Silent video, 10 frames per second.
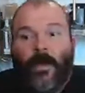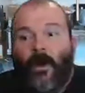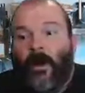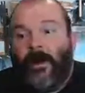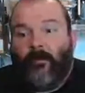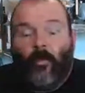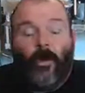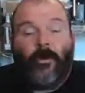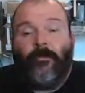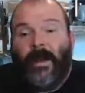All right,
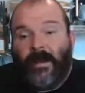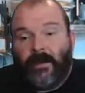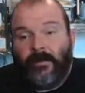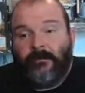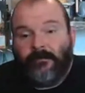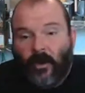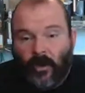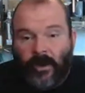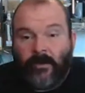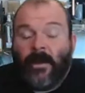welcome back.
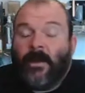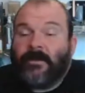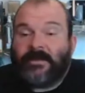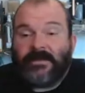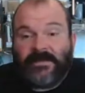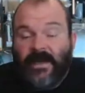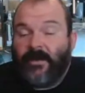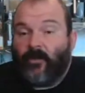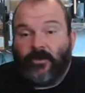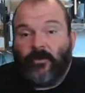Okay, today
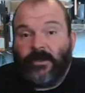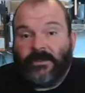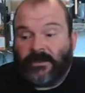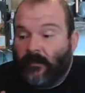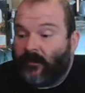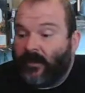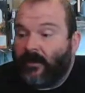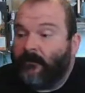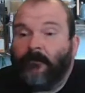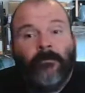we're doing
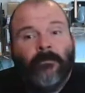something